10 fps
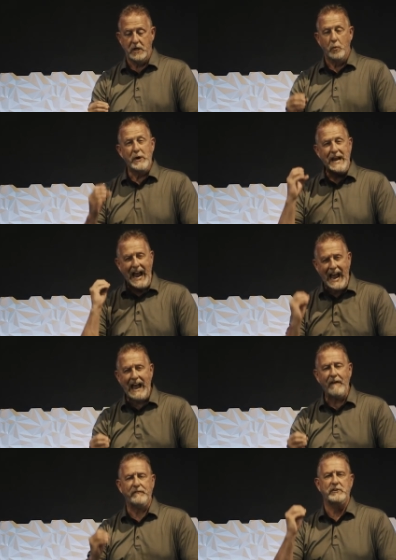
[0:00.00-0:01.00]
We
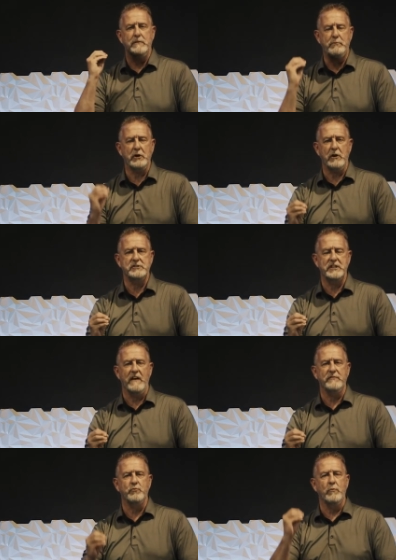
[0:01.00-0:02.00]
have to put
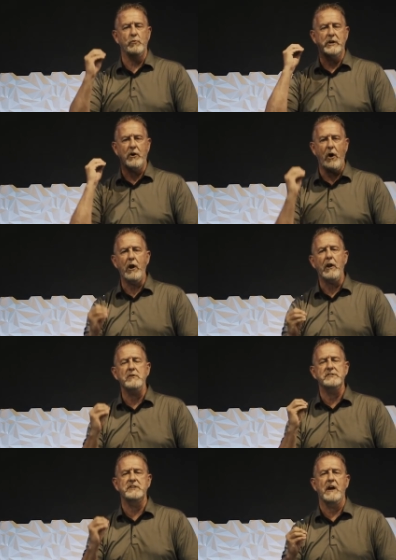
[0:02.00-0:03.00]
ourselves, when we call
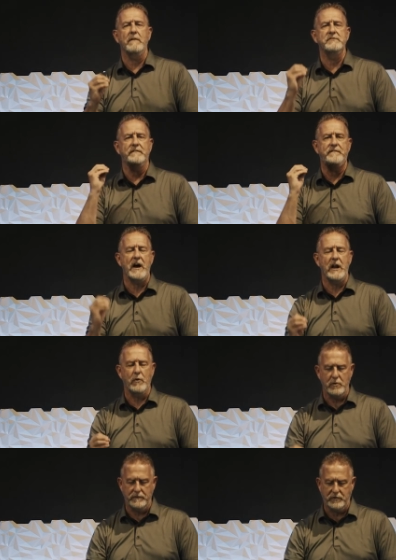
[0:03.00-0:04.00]
ourselves a
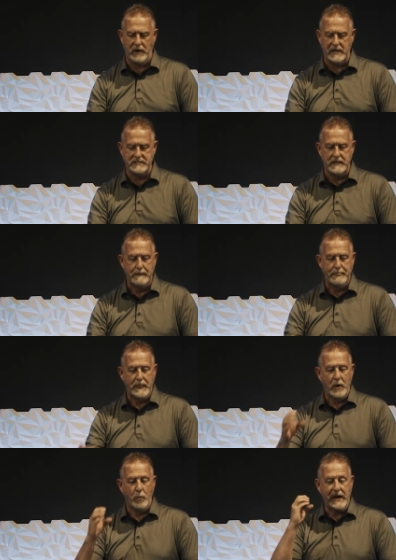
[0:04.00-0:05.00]
follower of Christ,
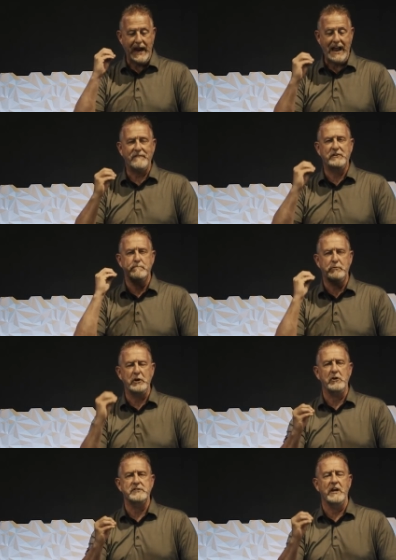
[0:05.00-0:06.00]
we have to put
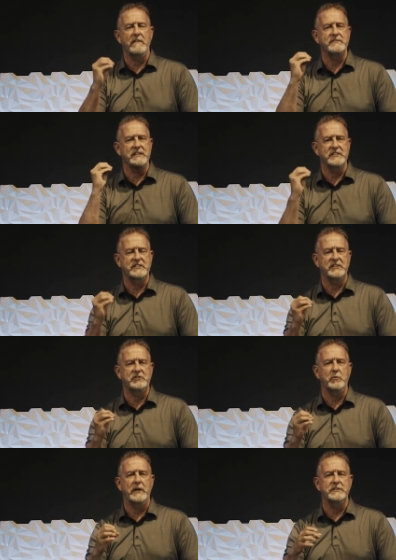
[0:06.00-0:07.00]
ourselves in a
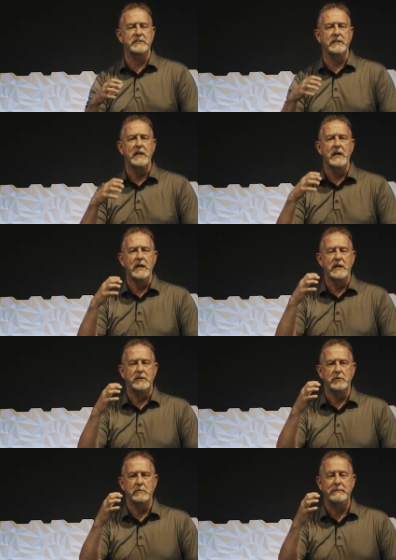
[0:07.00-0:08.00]
situation
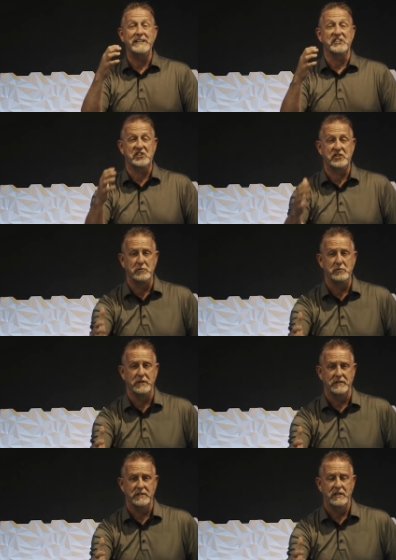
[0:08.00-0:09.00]
to be a
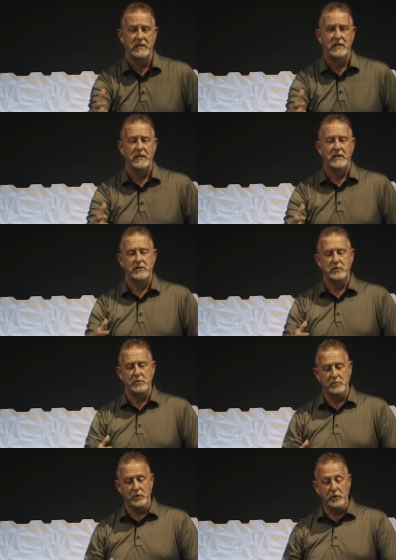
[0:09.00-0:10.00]
student,
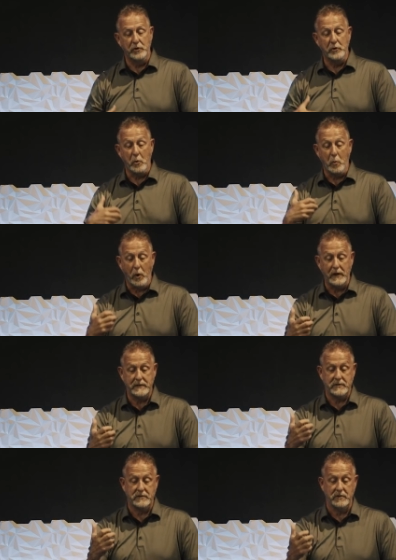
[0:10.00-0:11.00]
to learn or want
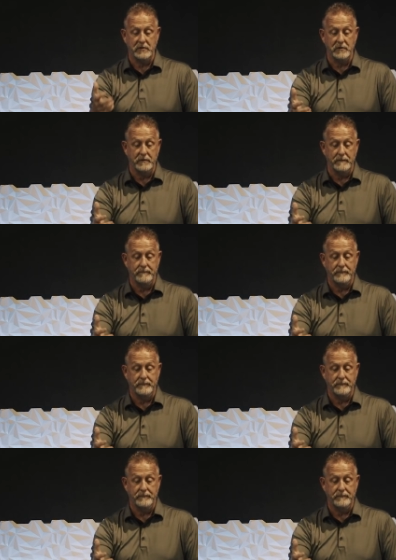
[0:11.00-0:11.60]
to learn.